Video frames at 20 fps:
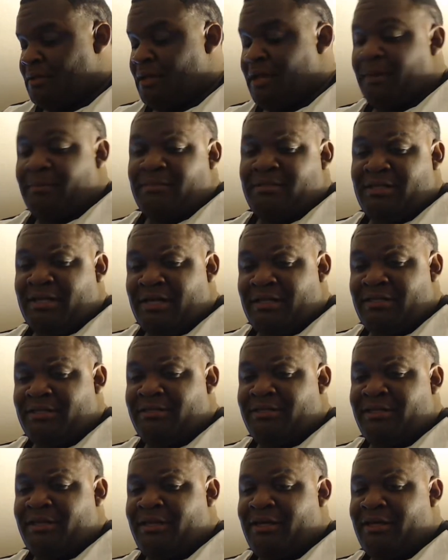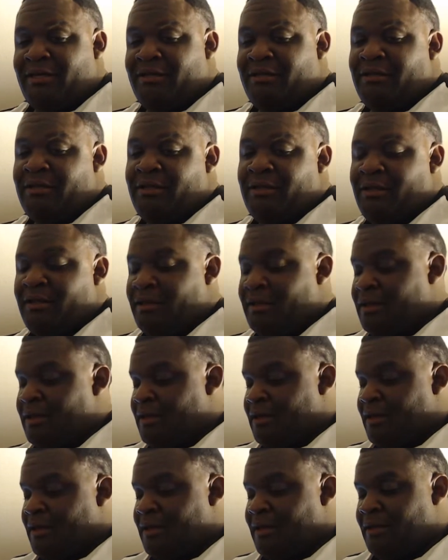I'm 10th Gen,
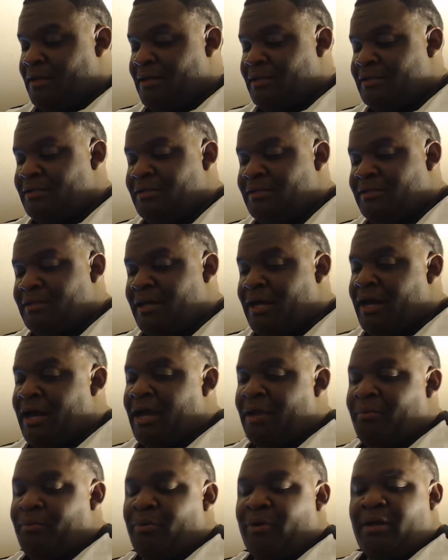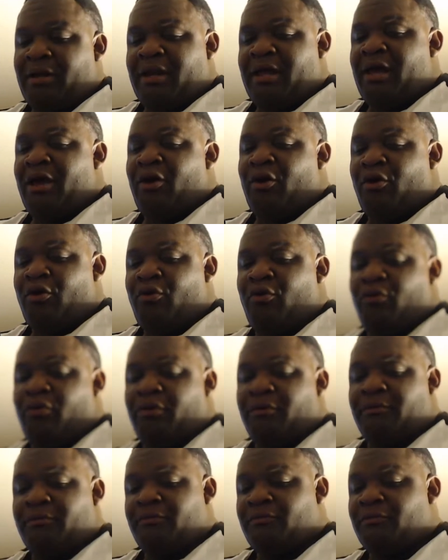and this is the HyperCloud
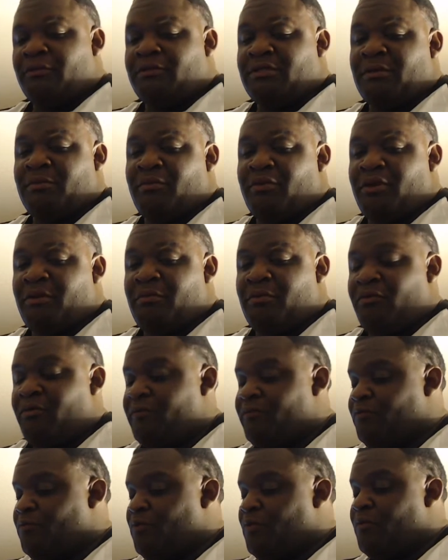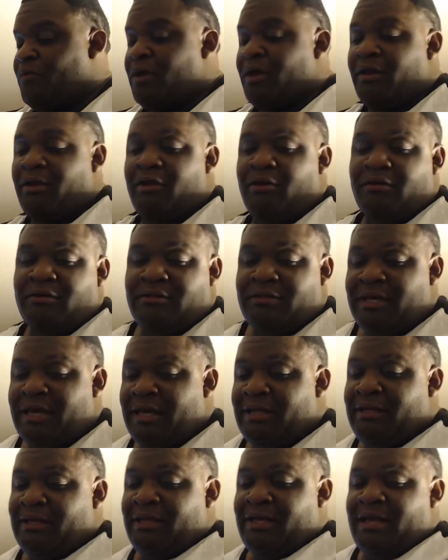Core, which I'm going to be reviewing right
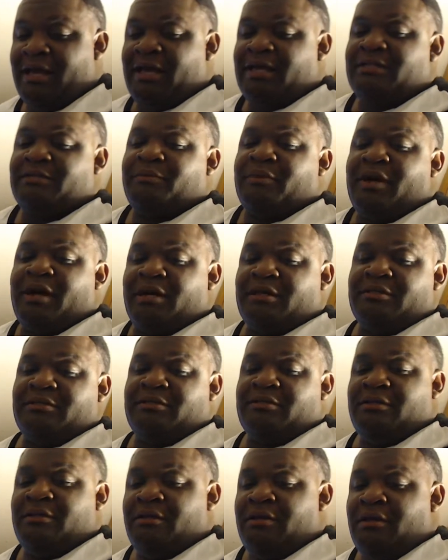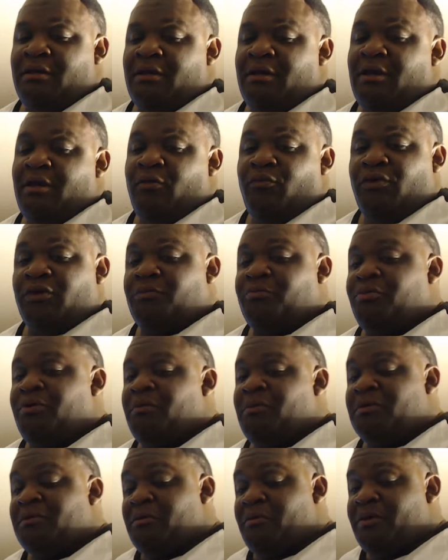alongside the Xbox, which pretty
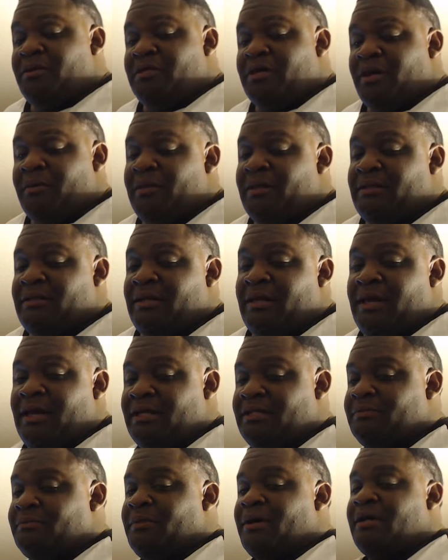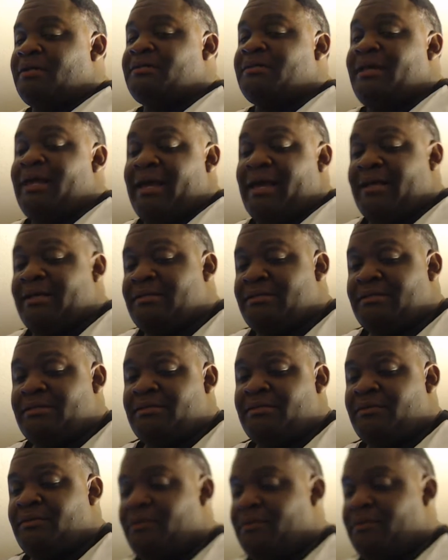much I'm going to be talking about the Xbox X.